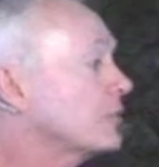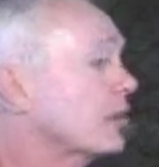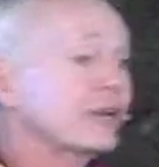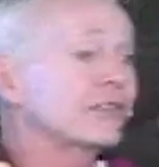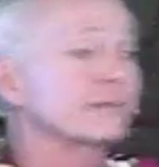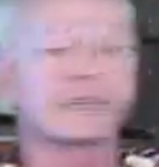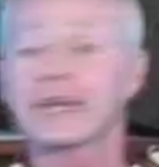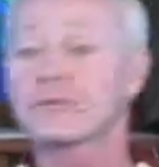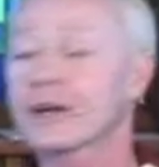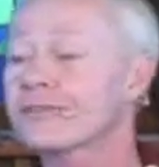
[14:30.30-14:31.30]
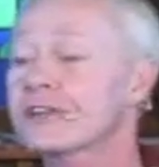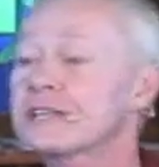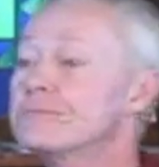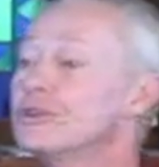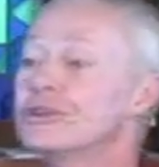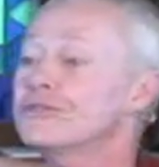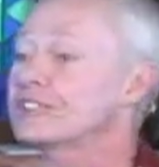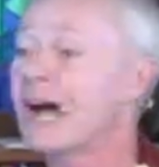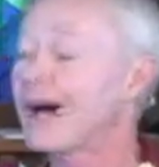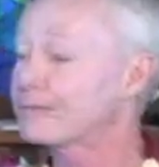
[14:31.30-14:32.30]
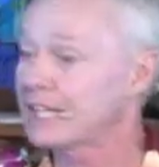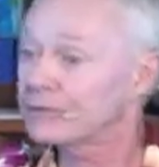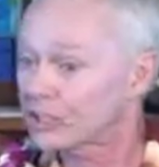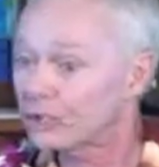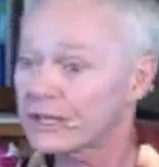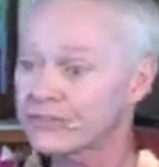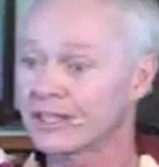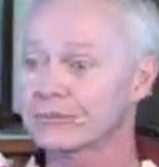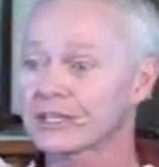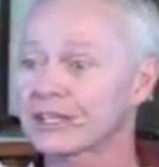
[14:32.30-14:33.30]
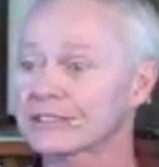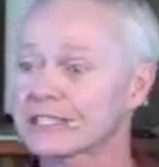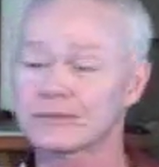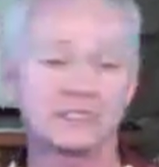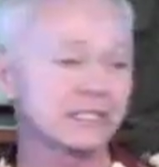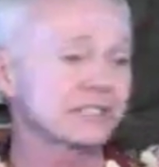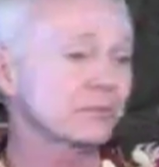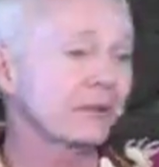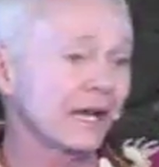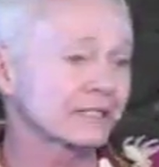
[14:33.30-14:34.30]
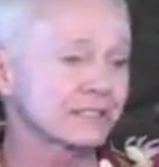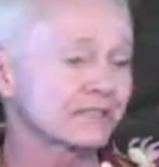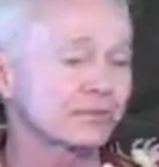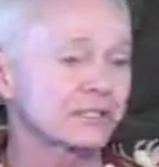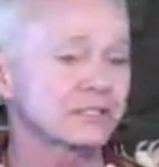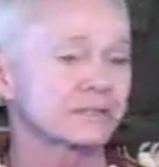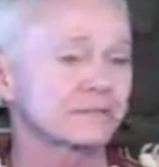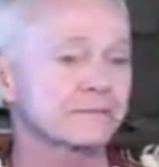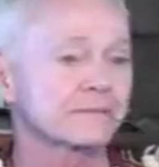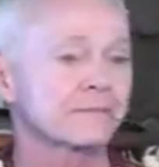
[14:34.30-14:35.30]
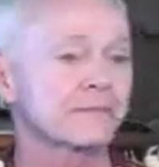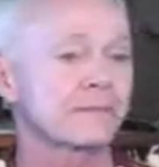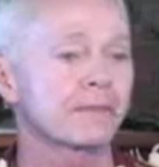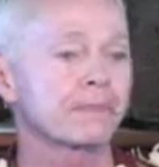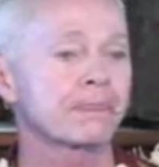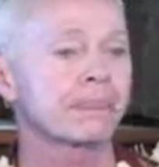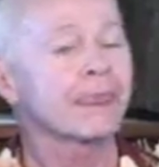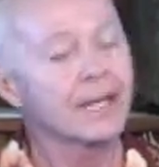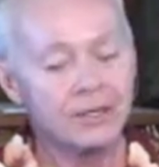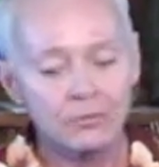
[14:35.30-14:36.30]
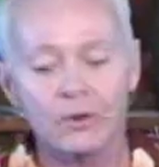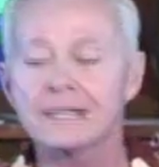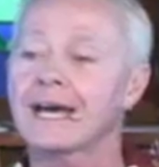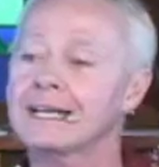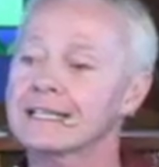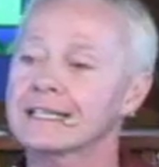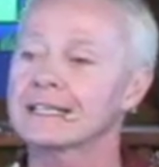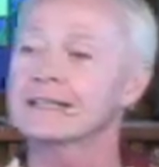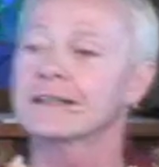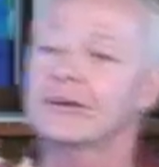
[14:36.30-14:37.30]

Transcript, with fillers: to work for him. And wherever he moved jobs, they would go with him because he was such a positive person. One night he did